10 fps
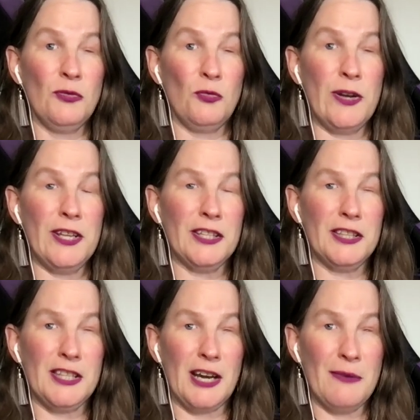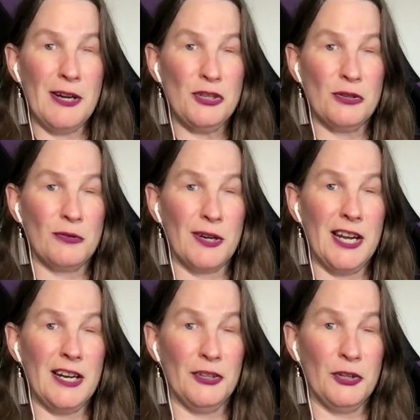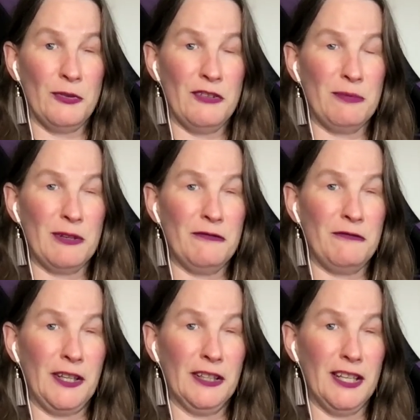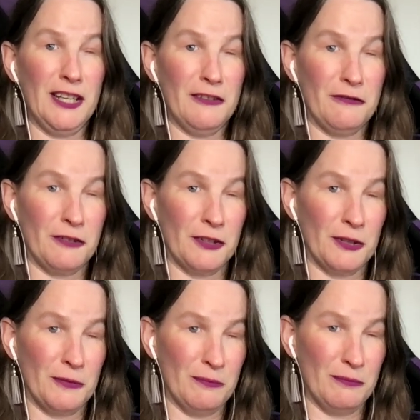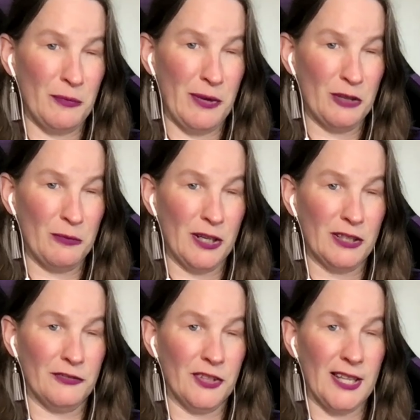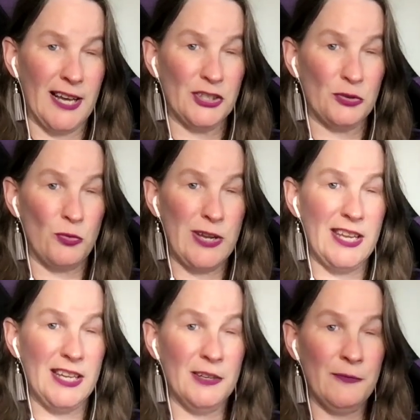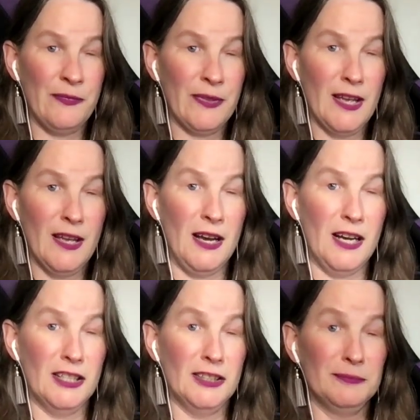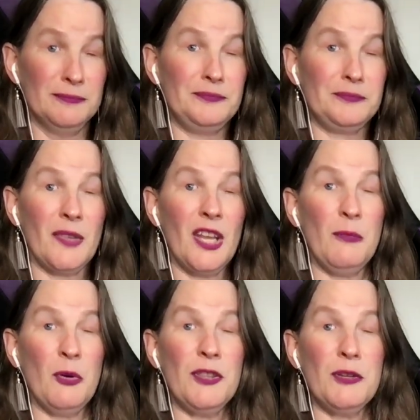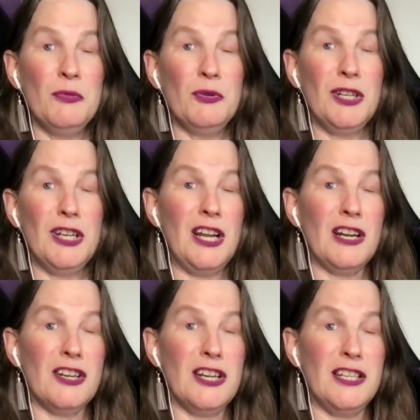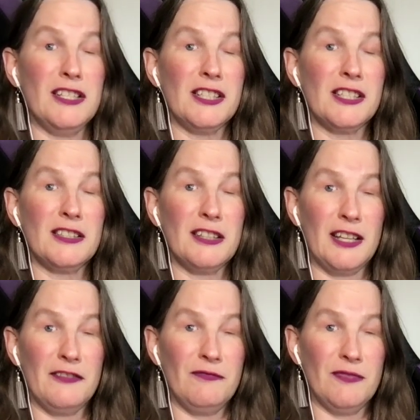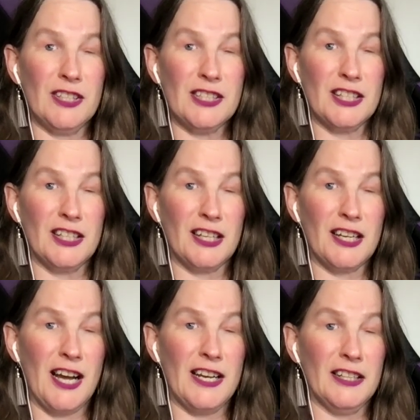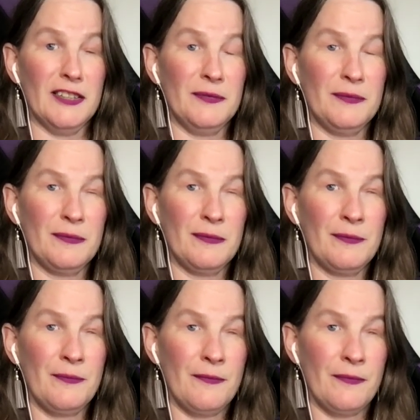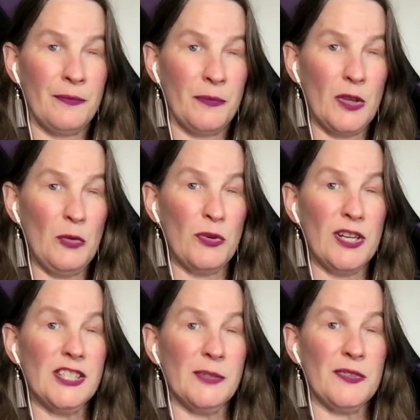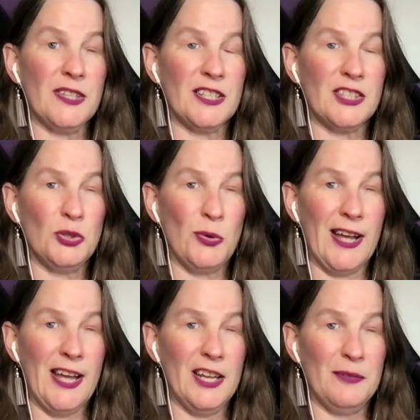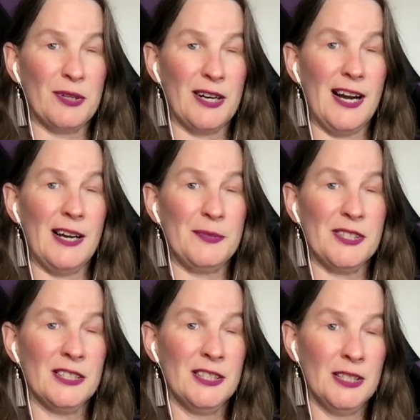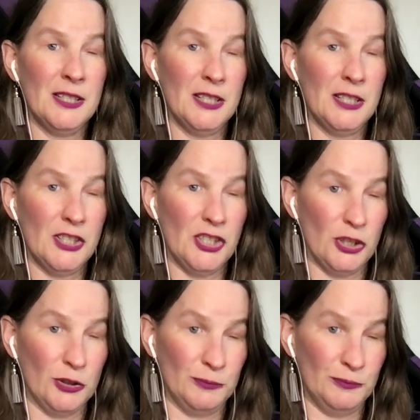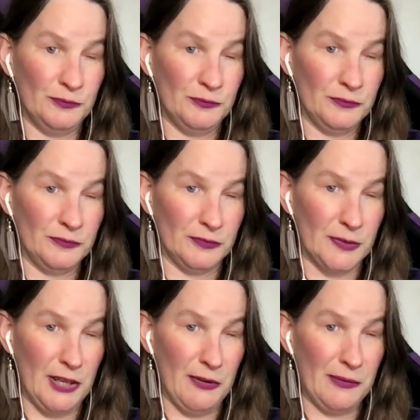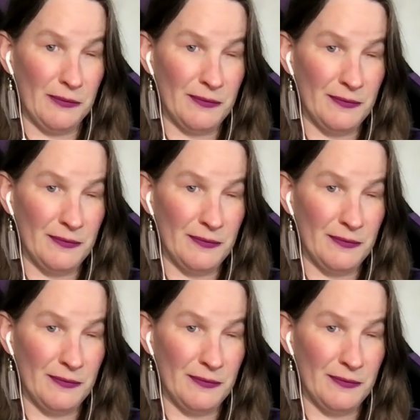with that retrograde, although we've been feeling it for the better part of the last week. But with the moon in Aries, it's going to kind of bring some things to a head perhaps. So anyway,